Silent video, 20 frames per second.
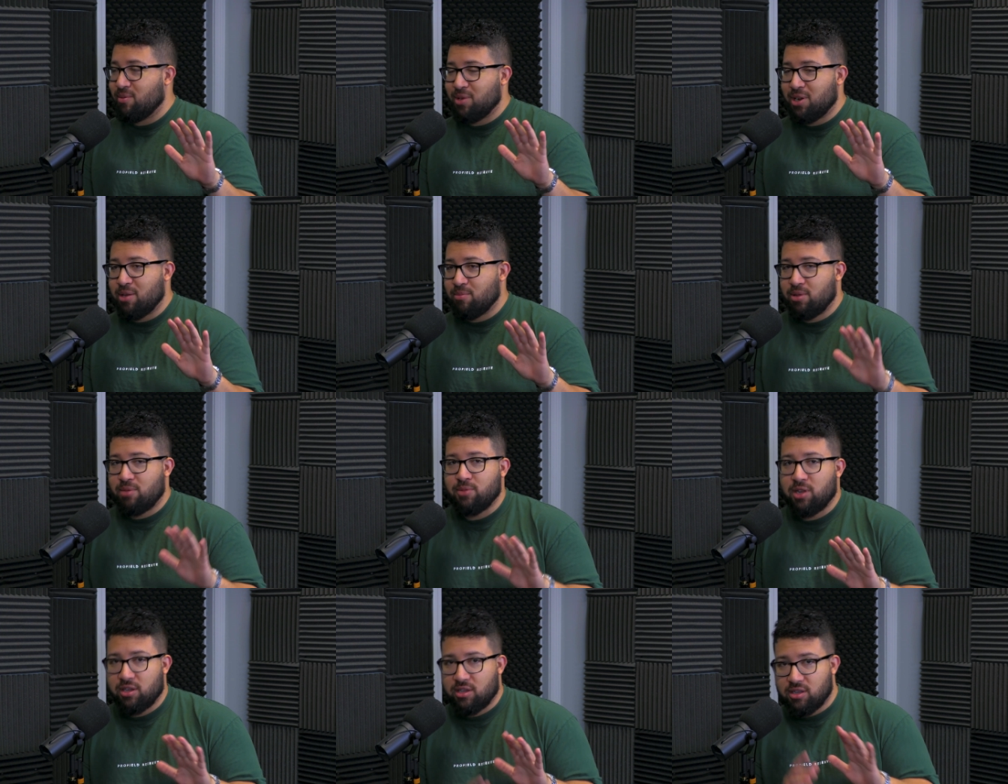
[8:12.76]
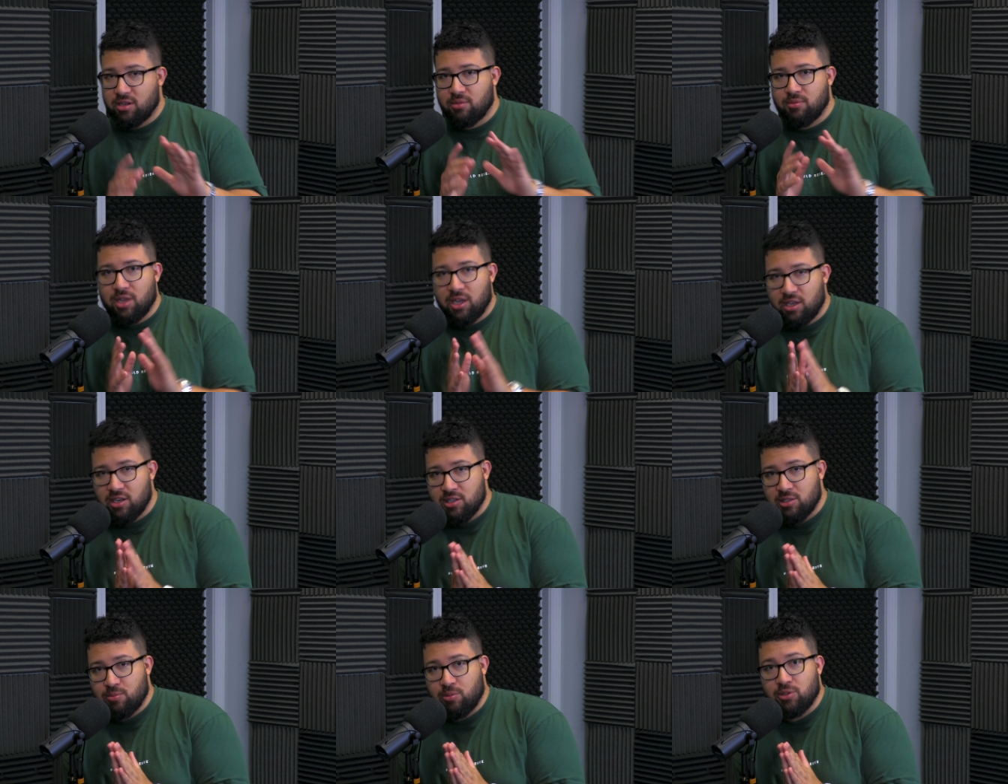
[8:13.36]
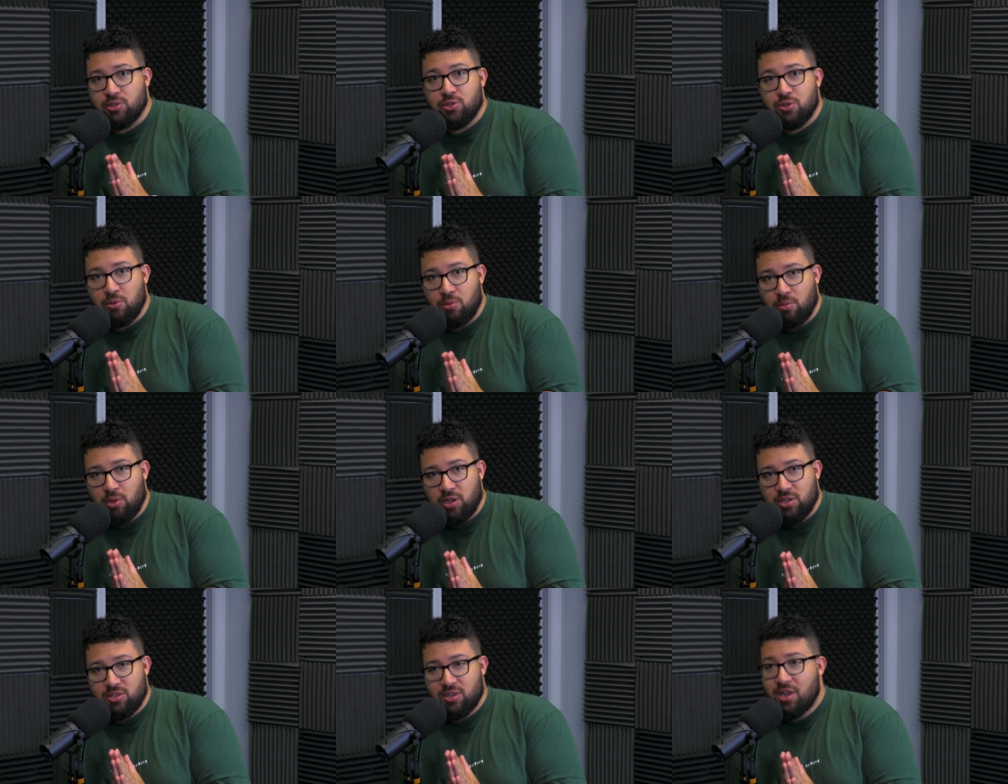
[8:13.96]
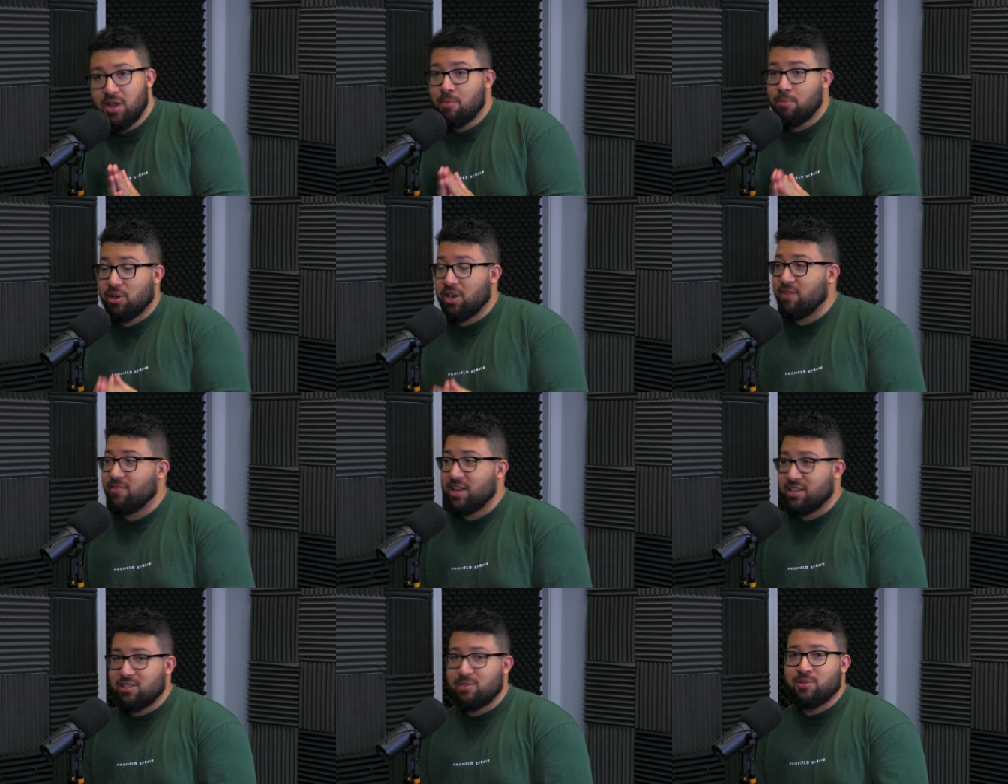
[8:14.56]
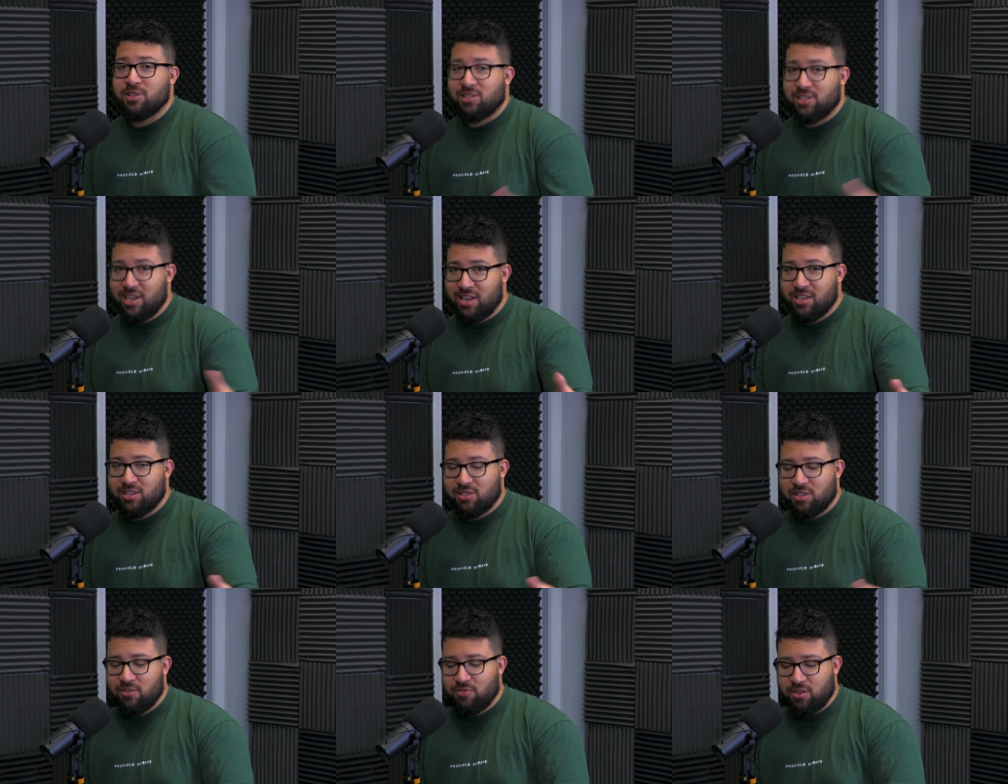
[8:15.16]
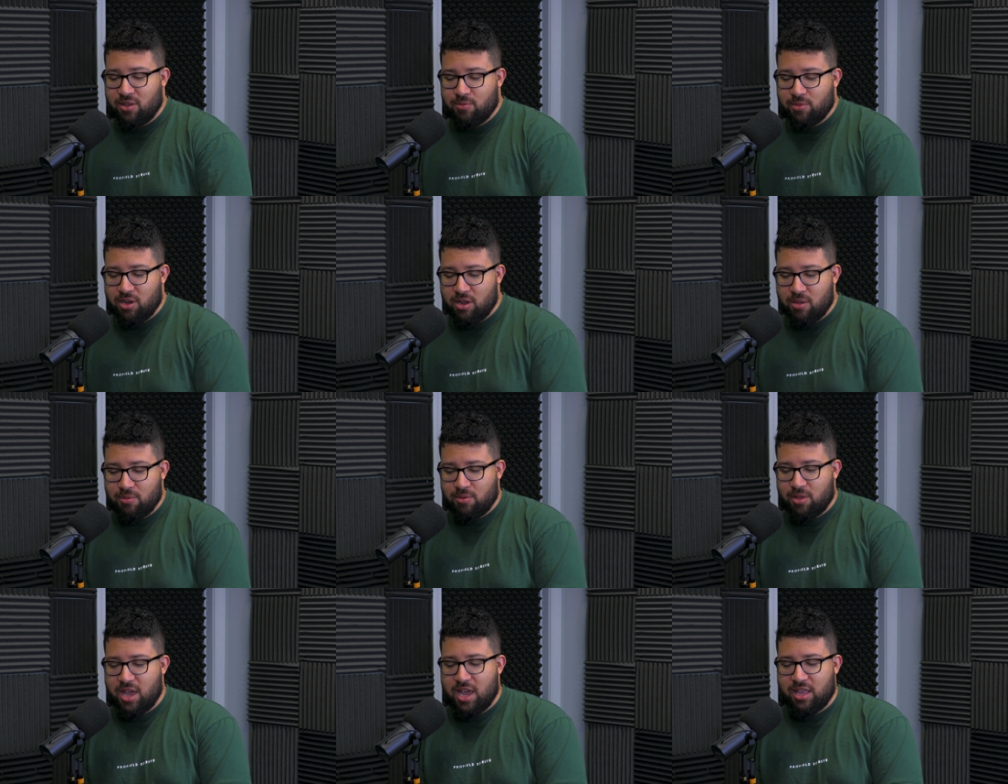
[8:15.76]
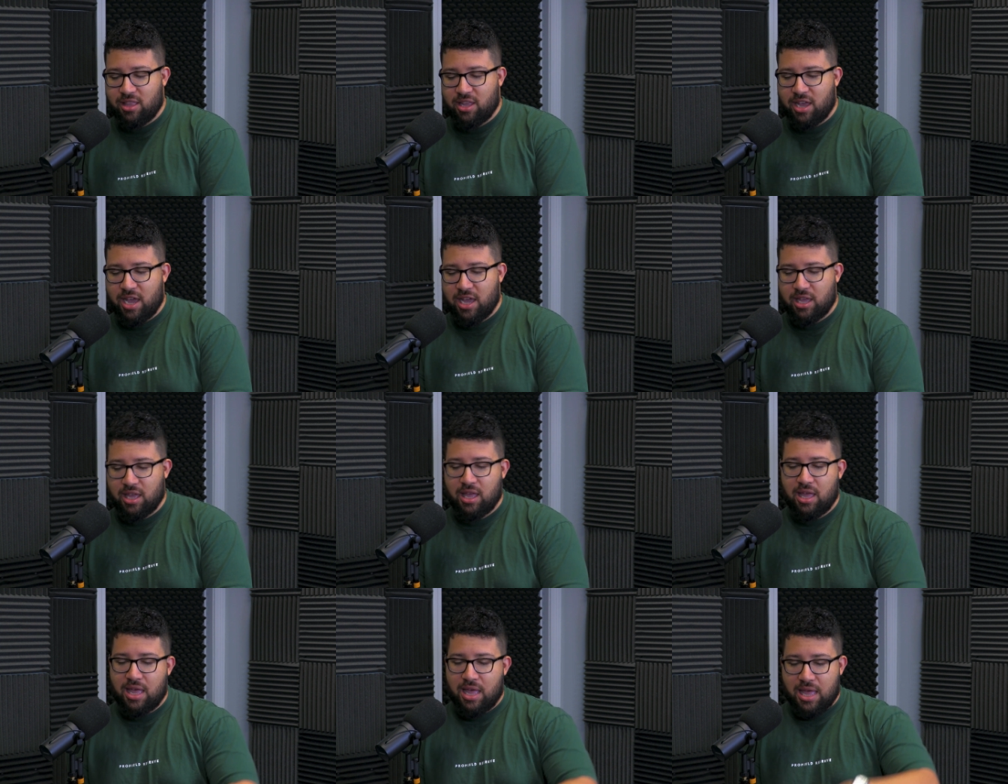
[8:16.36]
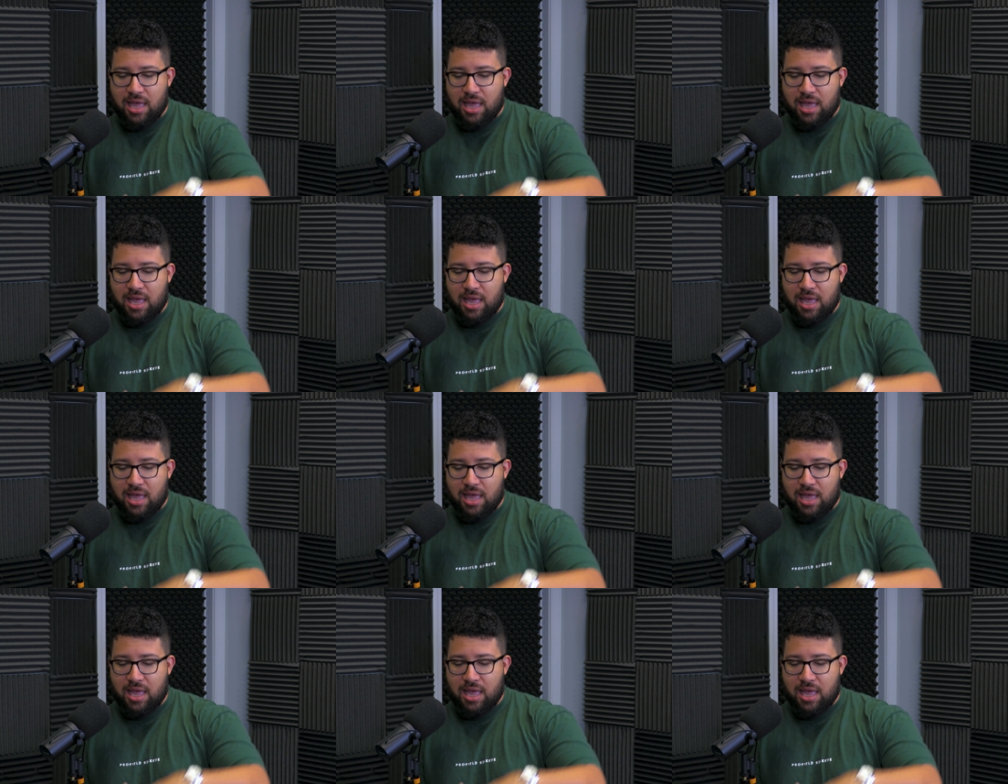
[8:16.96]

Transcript: coming up. I'm not gonna spill too much, but I've got some exciting stuff coming up, and like,